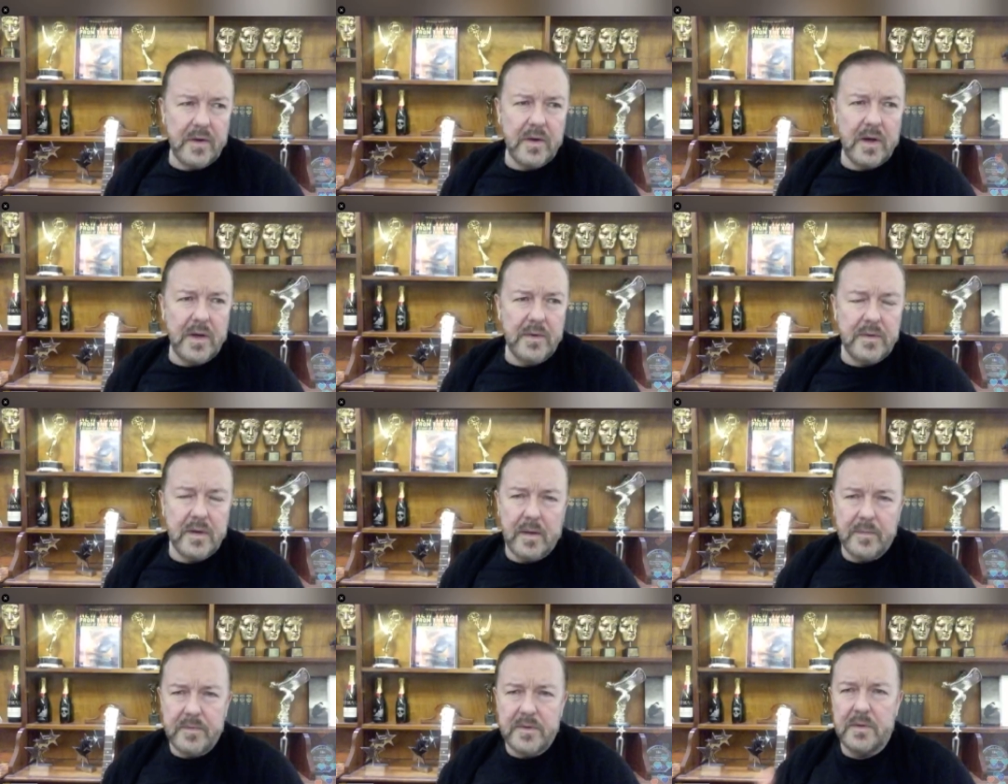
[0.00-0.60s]

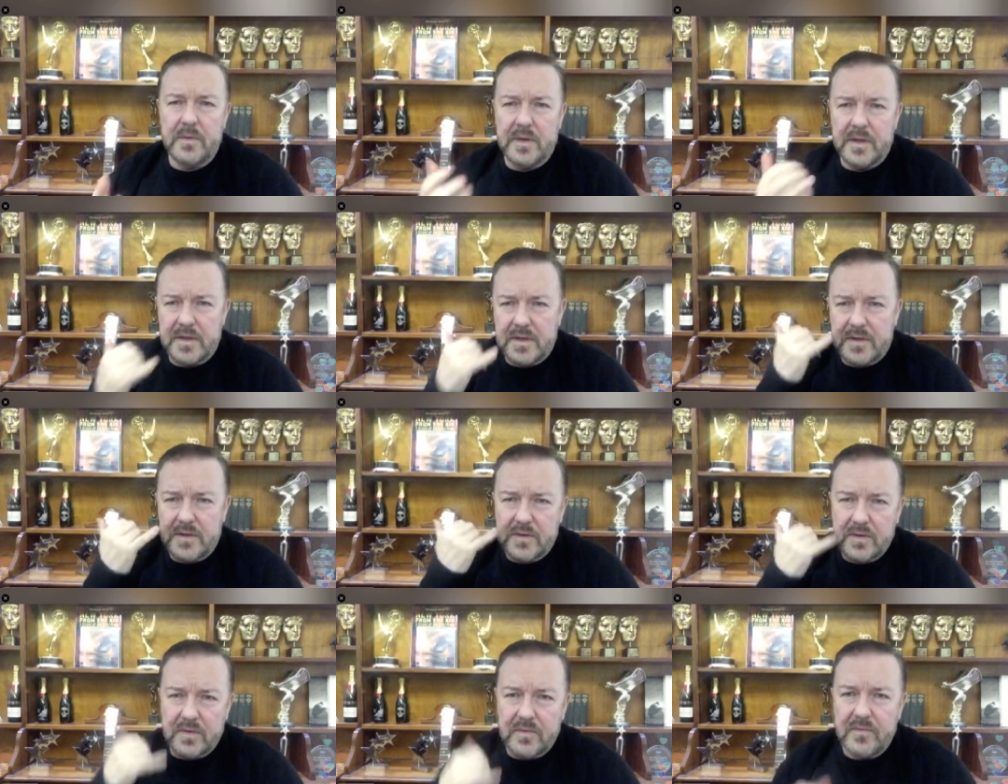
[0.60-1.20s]
I'll do a
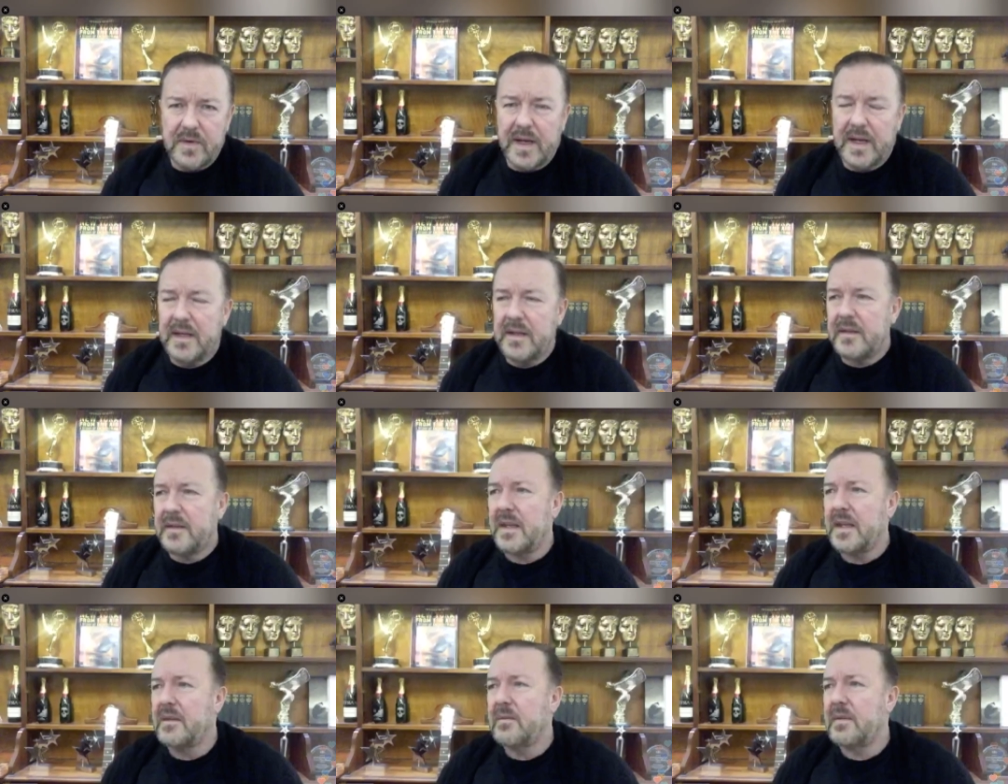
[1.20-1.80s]
sort of regular
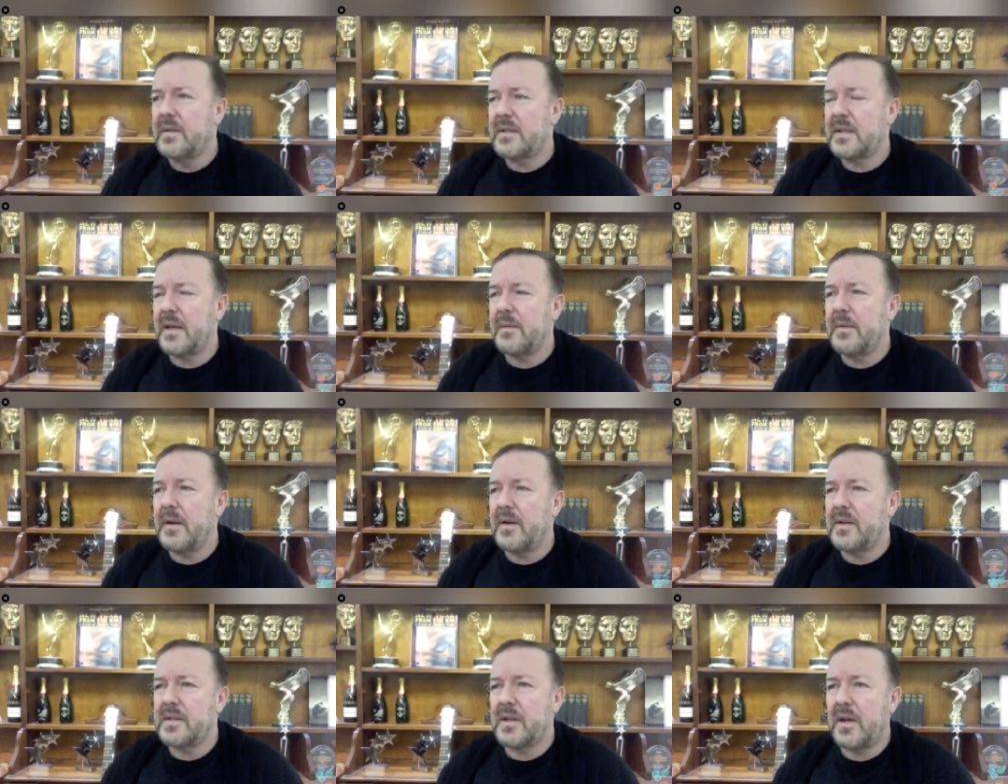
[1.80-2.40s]
thing with Sam
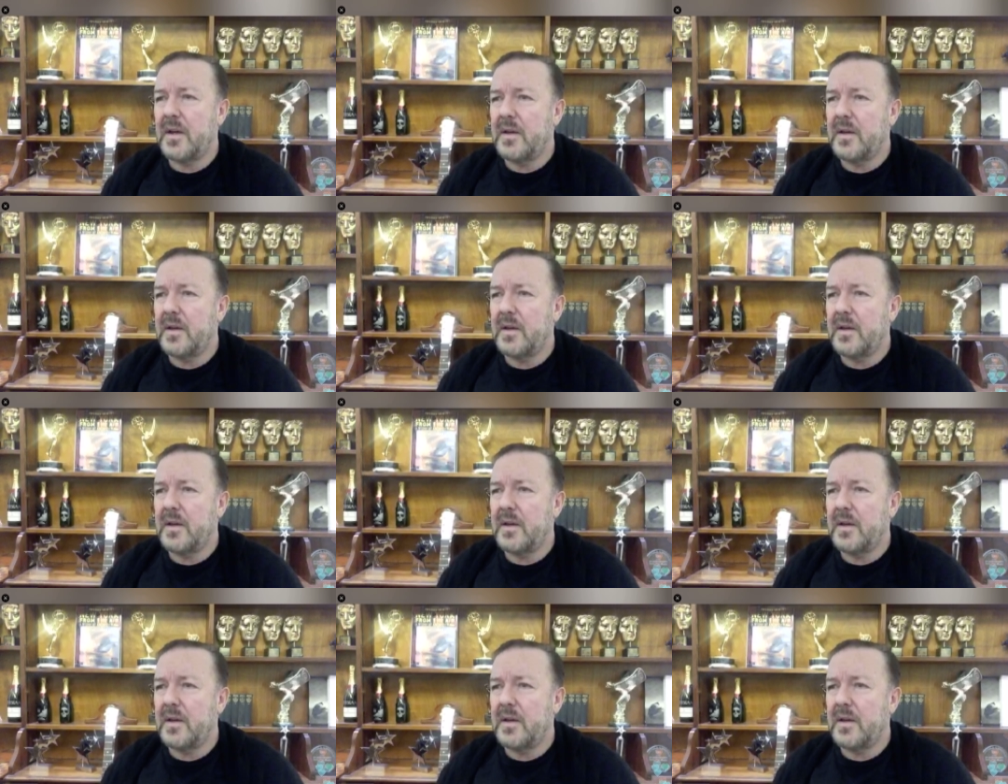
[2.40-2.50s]
Harris,